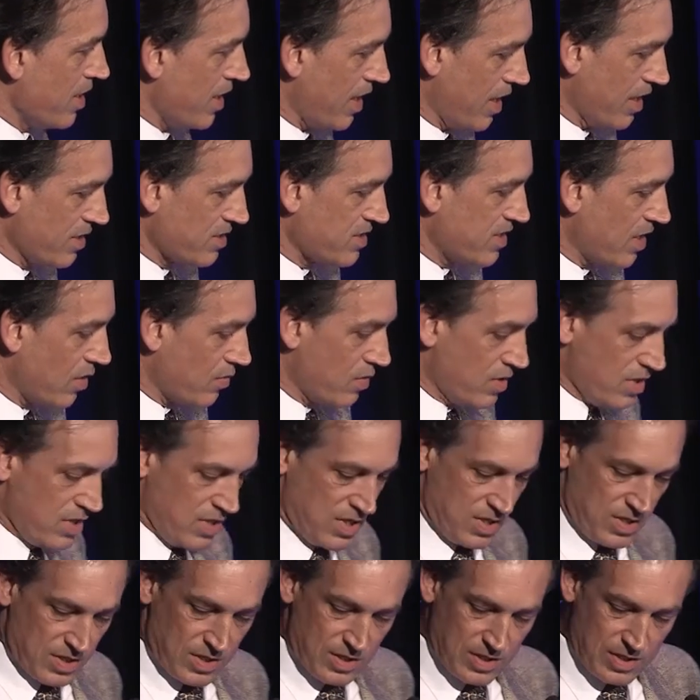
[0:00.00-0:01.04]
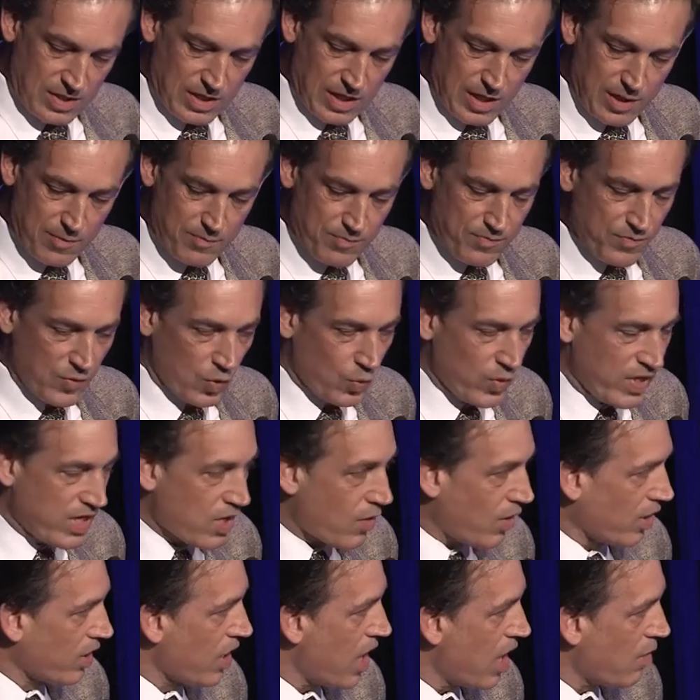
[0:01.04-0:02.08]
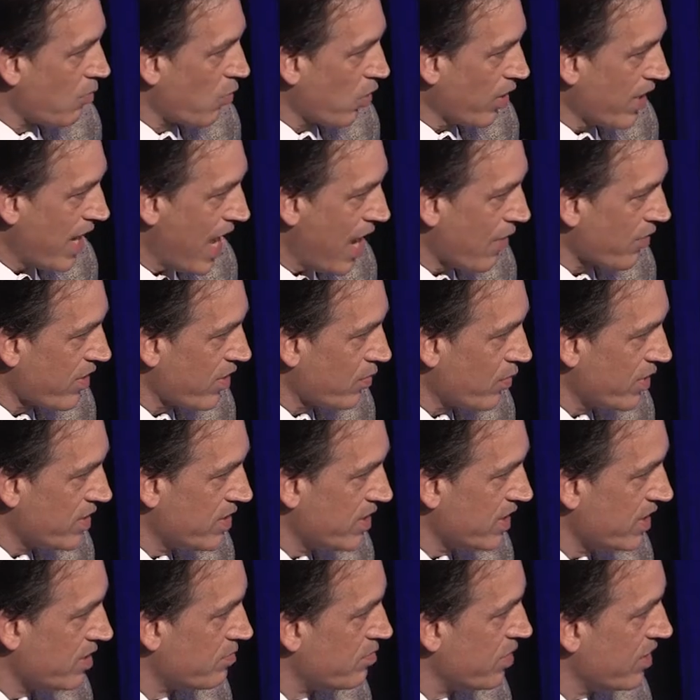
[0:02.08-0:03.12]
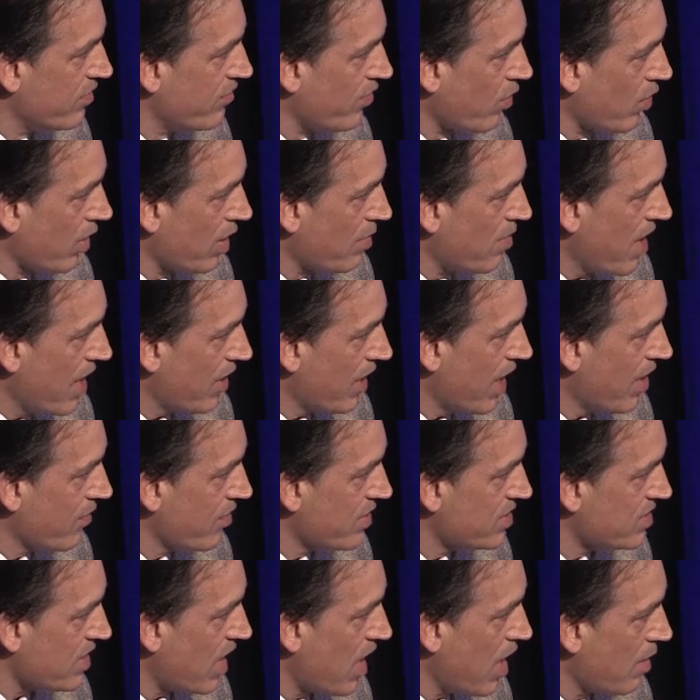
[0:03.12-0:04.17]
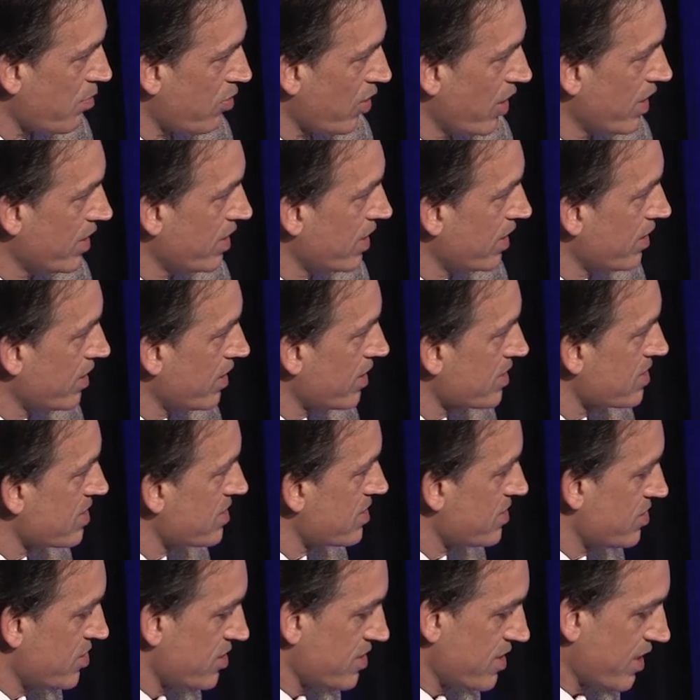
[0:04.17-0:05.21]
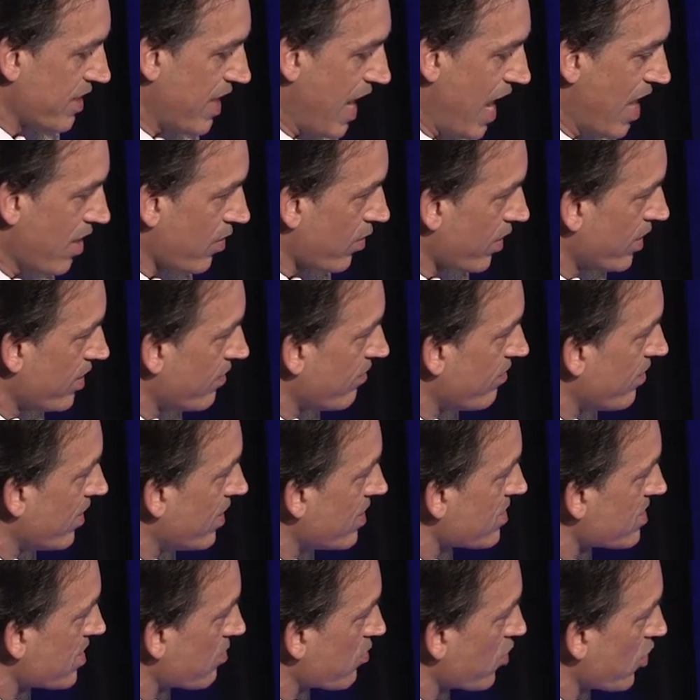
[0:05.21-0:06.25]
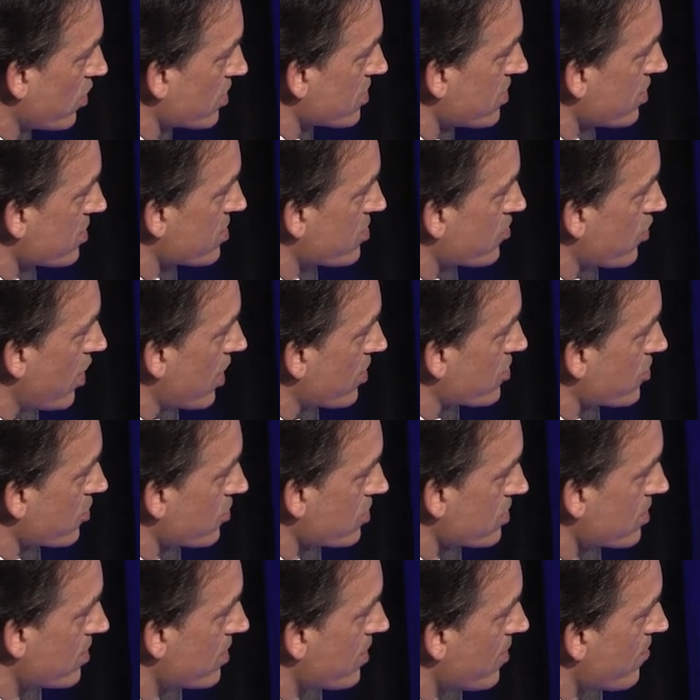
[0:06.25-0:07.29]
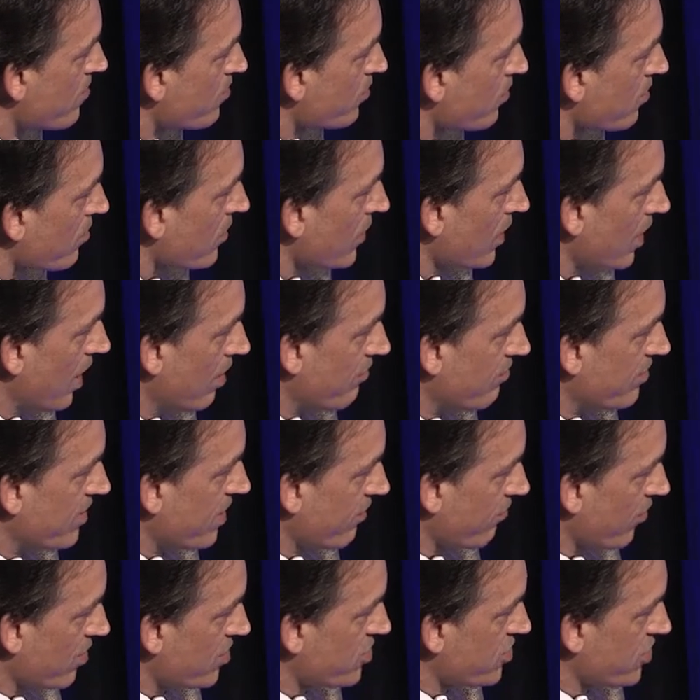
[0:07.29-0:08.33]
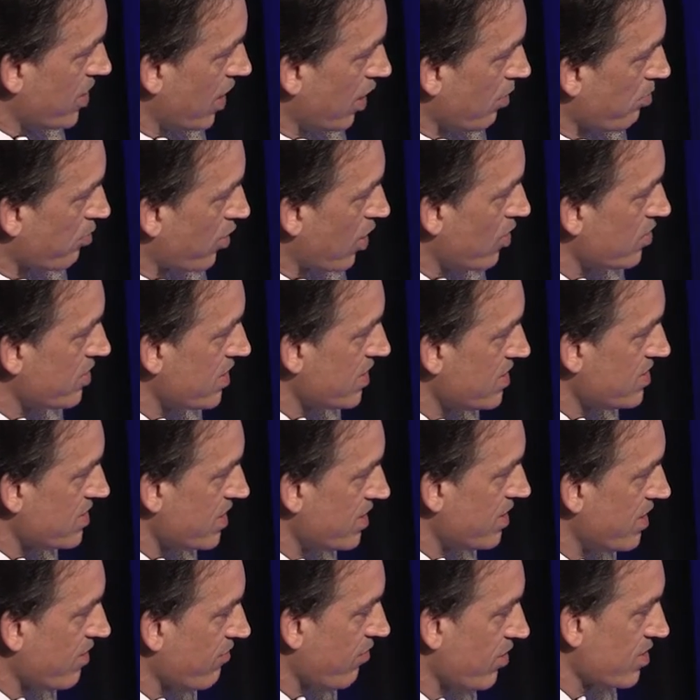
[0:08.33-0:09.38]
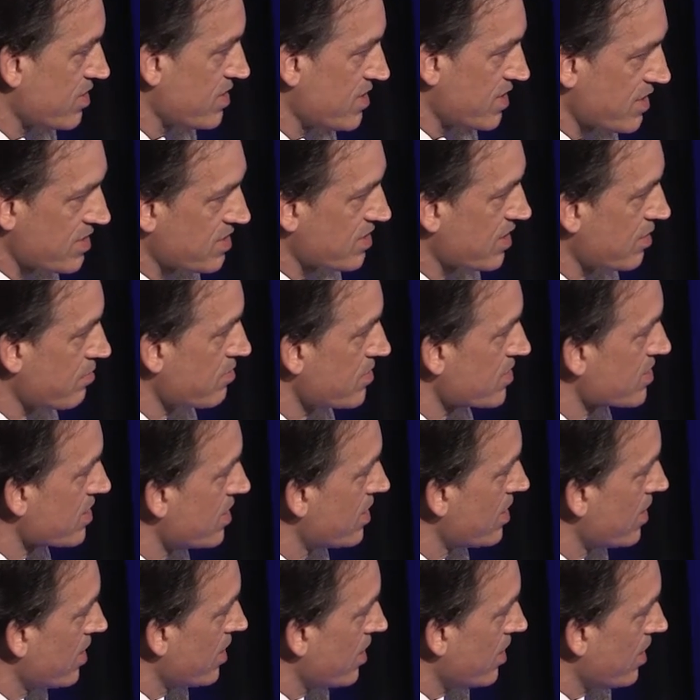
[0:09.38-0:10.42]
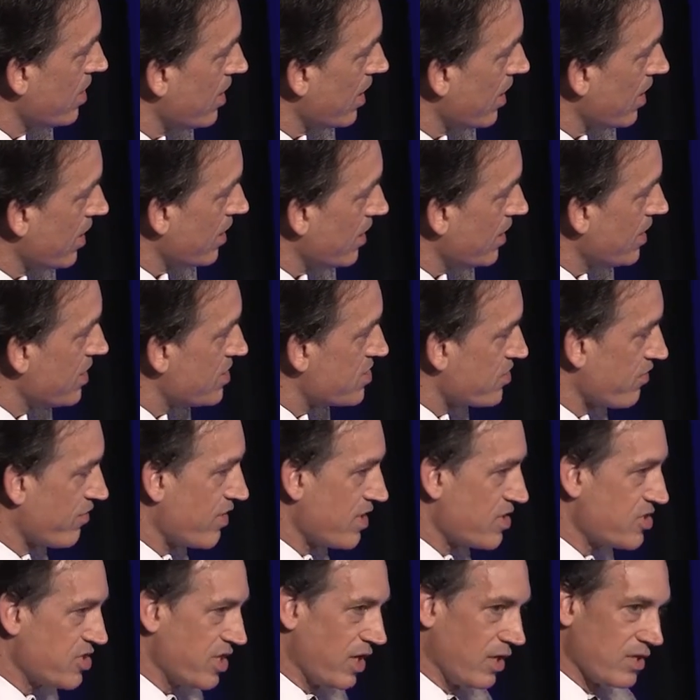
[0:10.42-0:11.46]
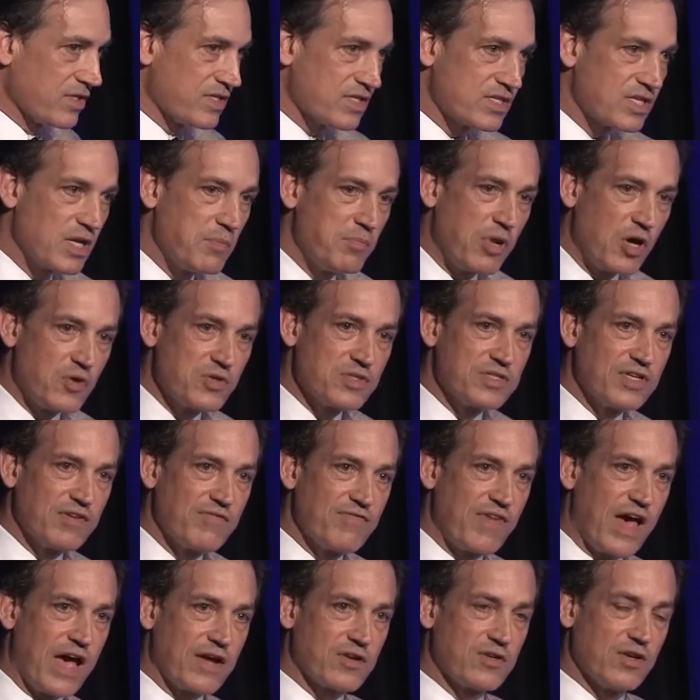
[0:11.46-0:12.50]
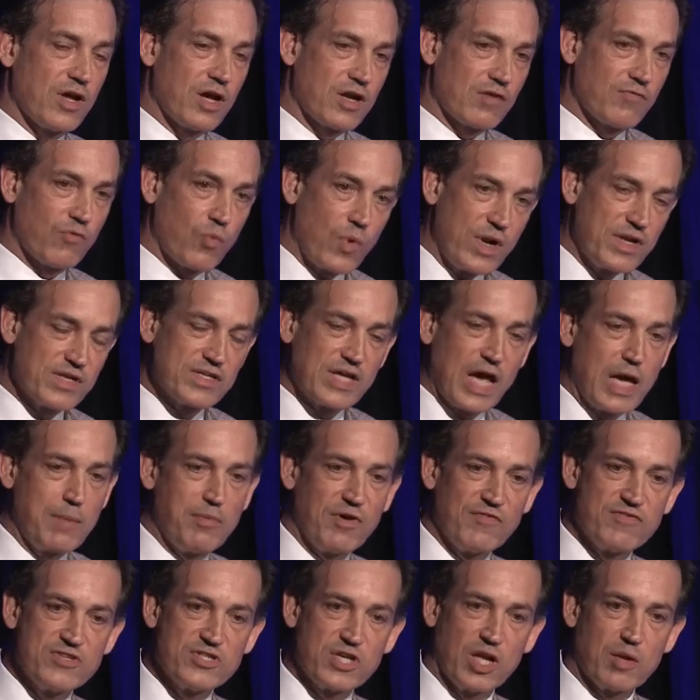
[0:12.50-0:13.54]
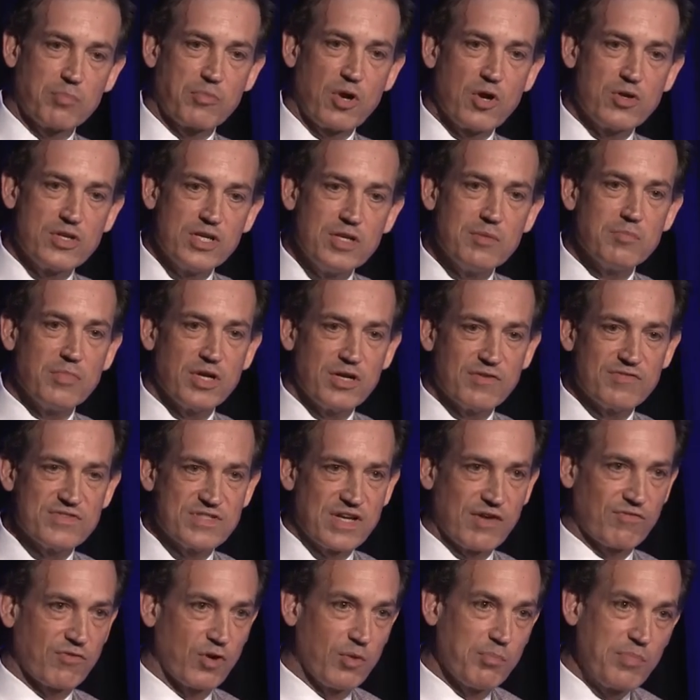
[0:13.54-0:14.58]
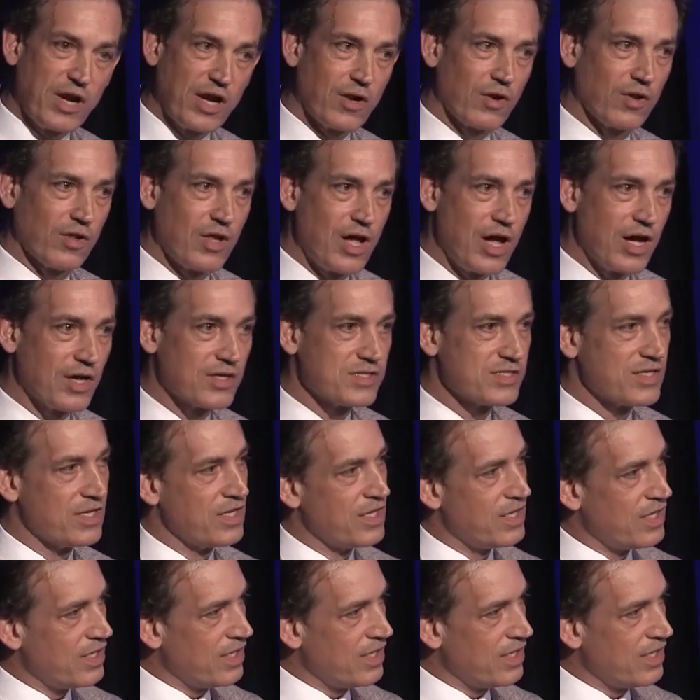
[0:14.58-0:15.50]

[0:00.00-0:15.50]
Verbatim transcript: And so um, we know a lot more now than we did before about how these operate, and this is just a gallery of uh, some crystal structures of different shell proteins in different systems. Uh, each of the shells is composed, in fact, not of one type of shell protein, but of several paralogs.